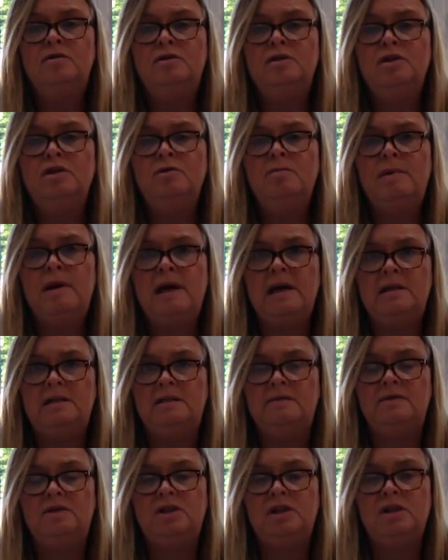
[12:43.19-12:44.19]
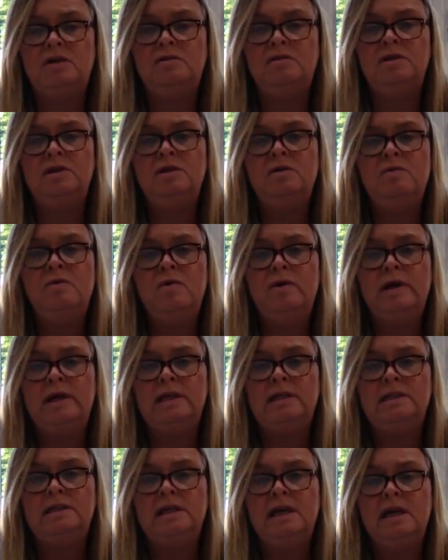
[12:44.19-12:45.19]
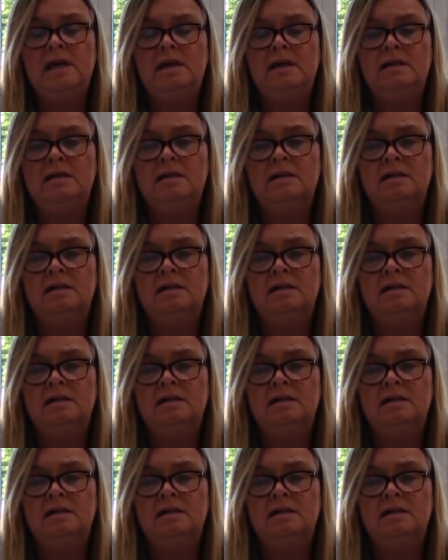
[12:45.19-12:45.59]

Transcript: 2 pairs of shoes and a walking stick.